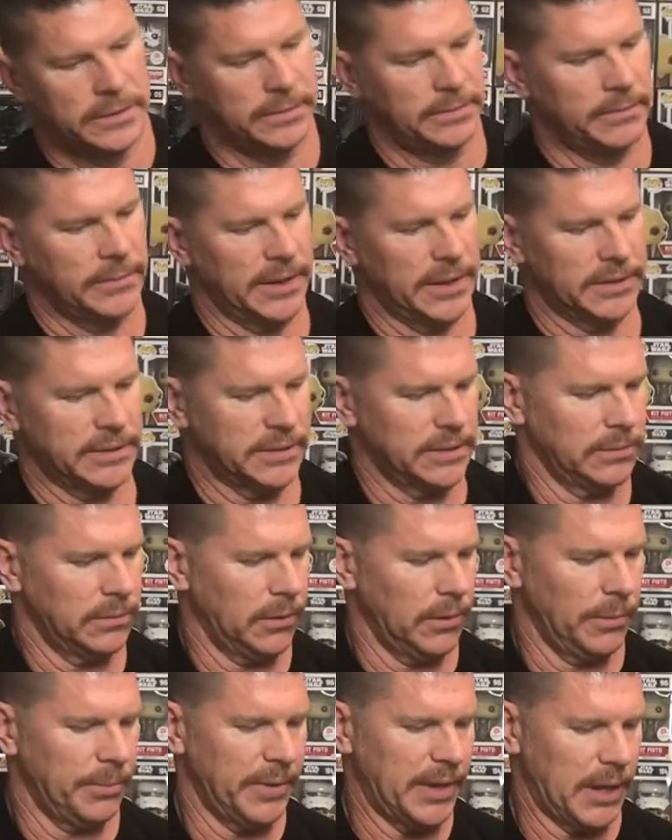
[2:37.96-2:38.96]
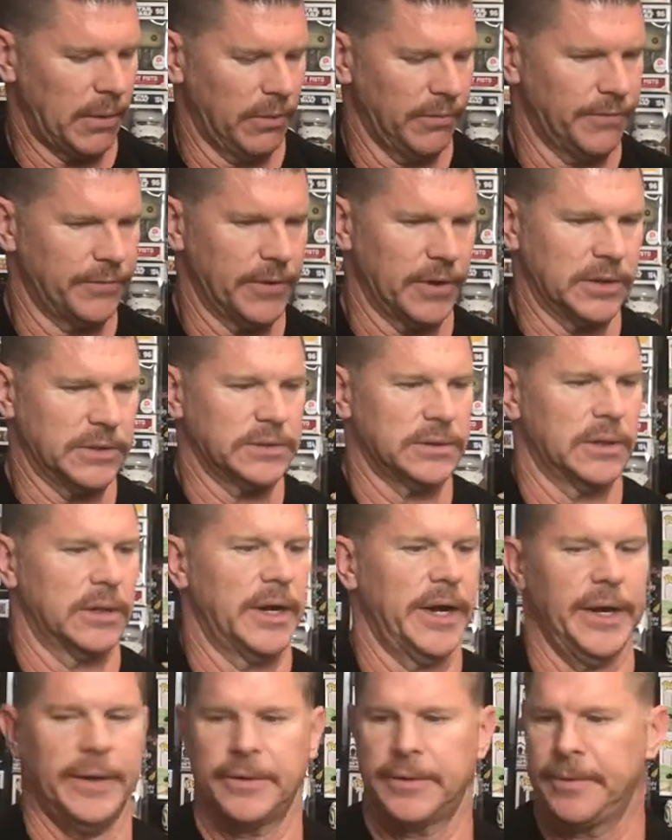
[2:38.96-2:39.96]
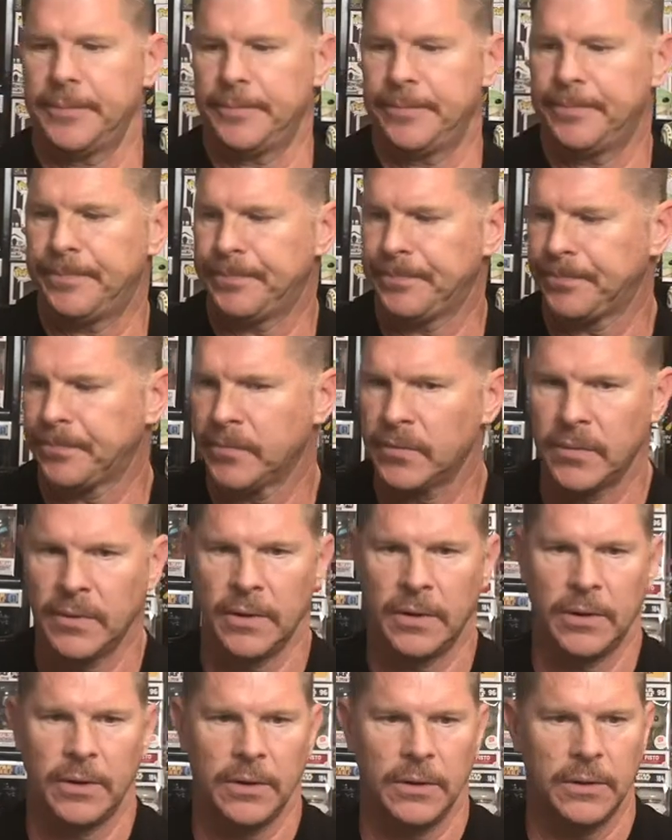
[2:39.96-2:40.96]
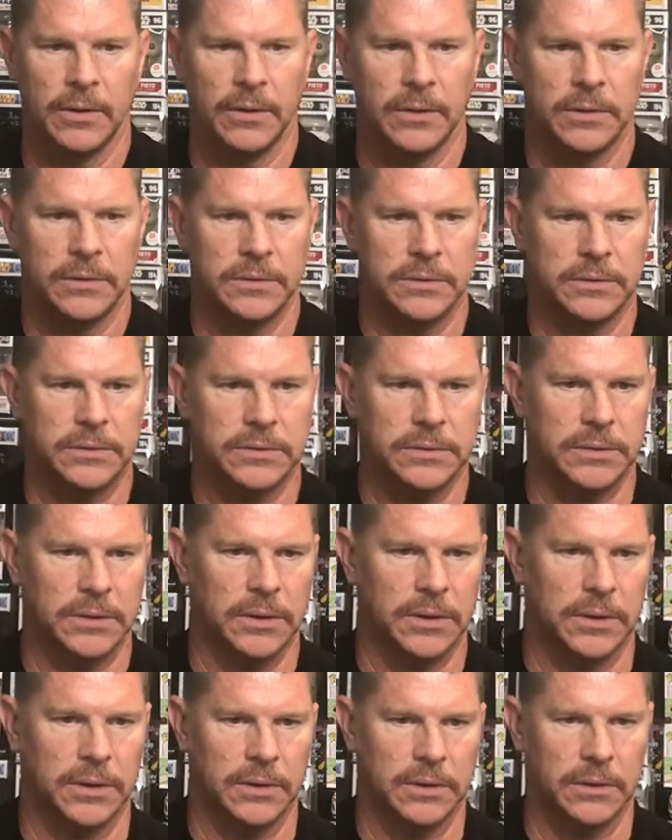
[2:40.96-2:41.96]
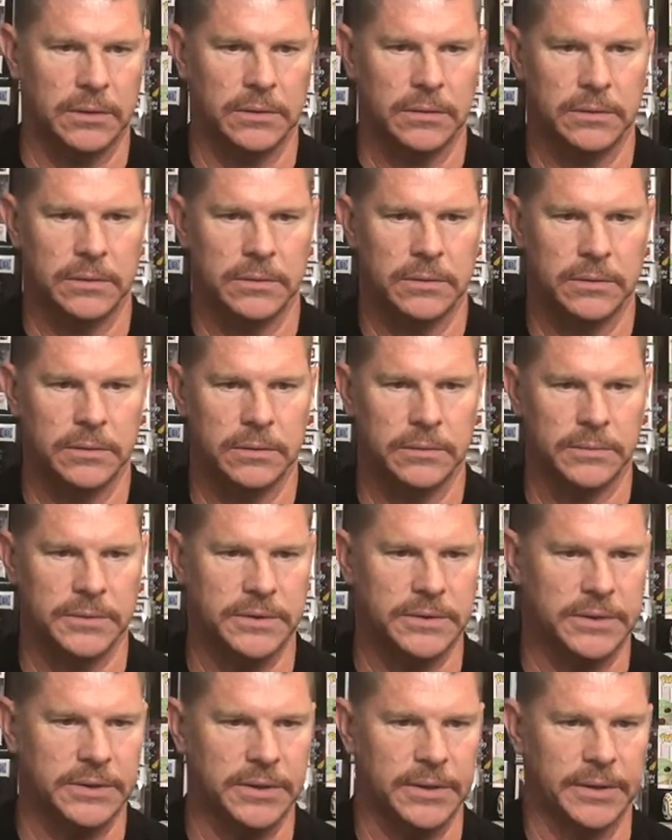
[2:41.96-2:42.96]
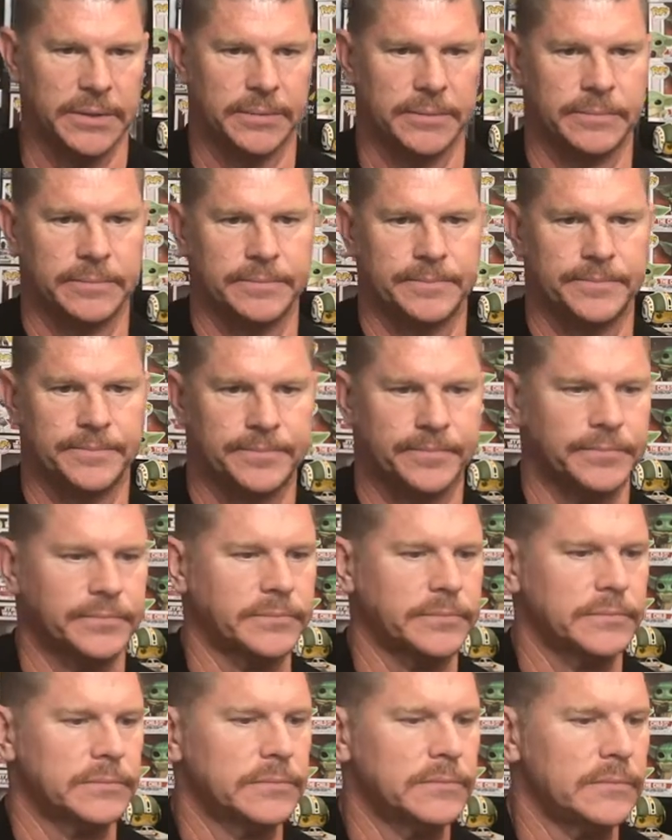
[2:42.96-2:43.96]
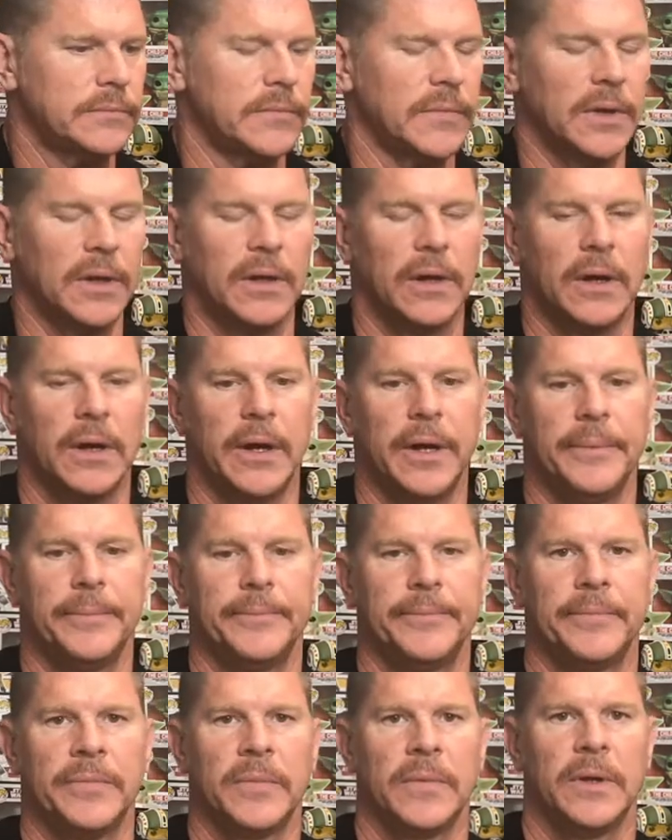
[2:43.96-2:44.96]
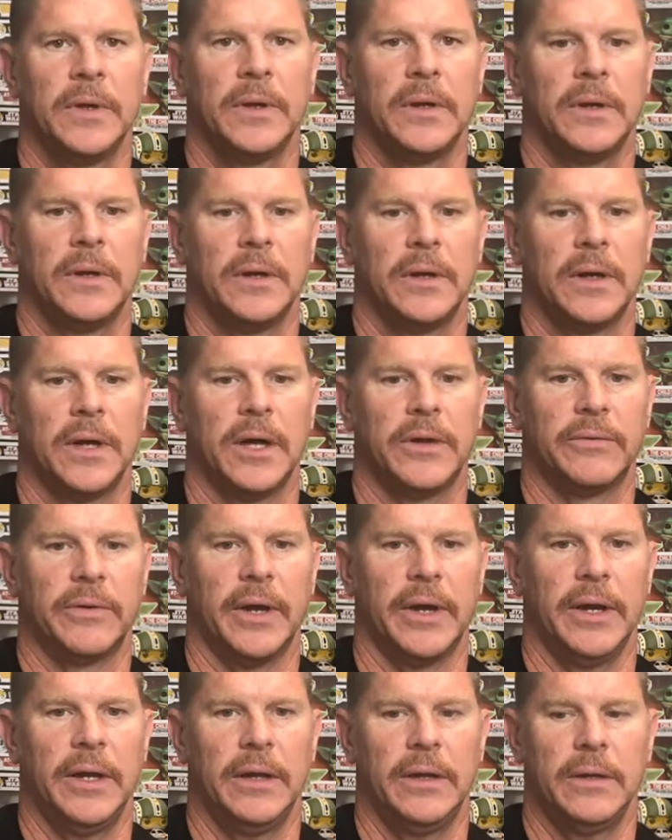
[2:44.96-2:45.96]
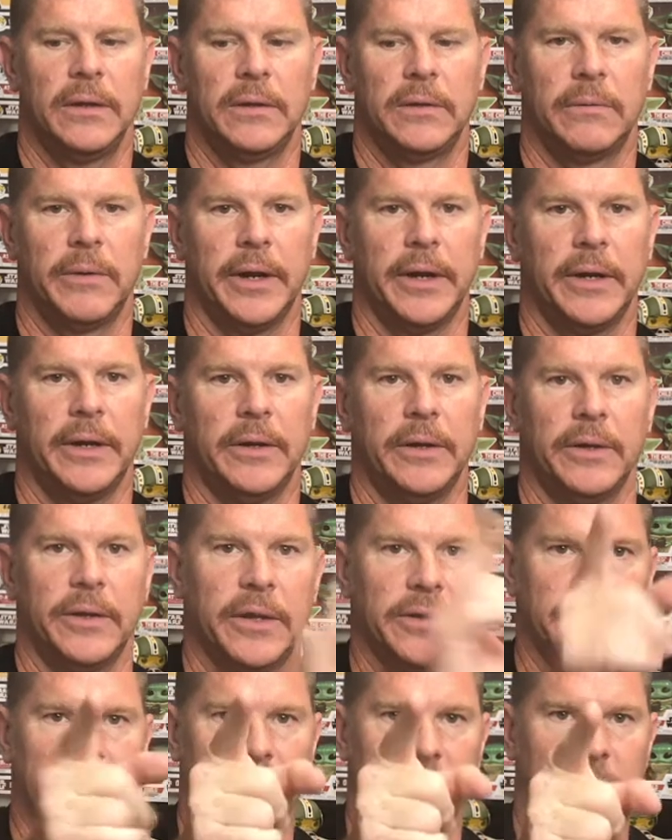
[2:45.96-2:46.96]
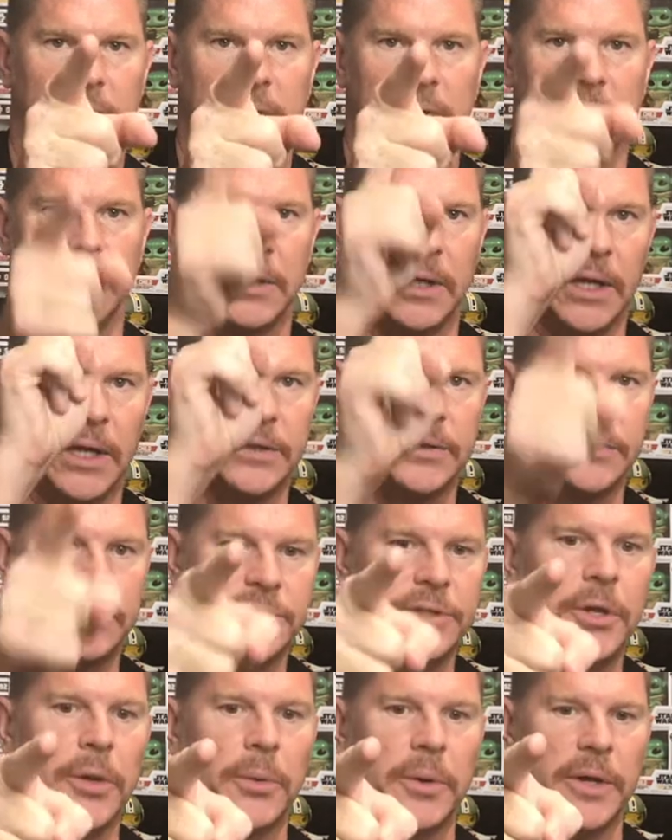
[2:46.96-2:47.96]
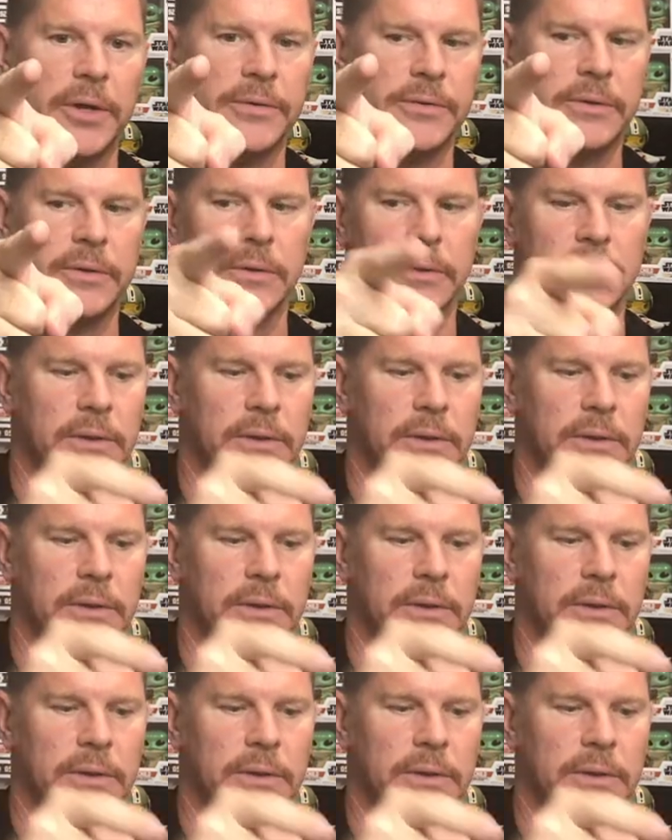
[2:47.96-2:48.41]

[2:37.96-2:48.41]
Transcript: but we'll open that one first. All right, so let's see. All right, you guys ready? You ready to do this? Let's do it.